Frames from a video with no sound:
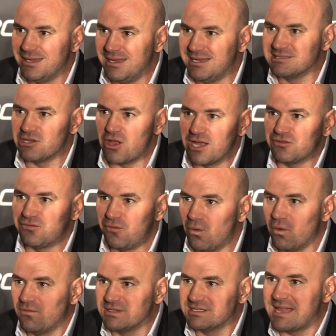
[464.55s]
He's lost
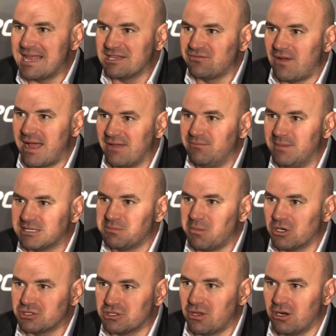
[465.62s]
4 of his last 5 mixed
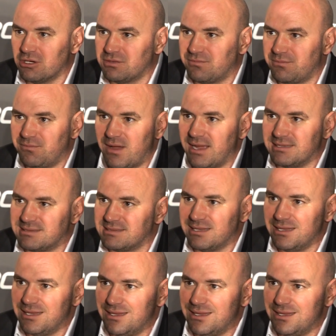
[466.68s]
martial arts fights.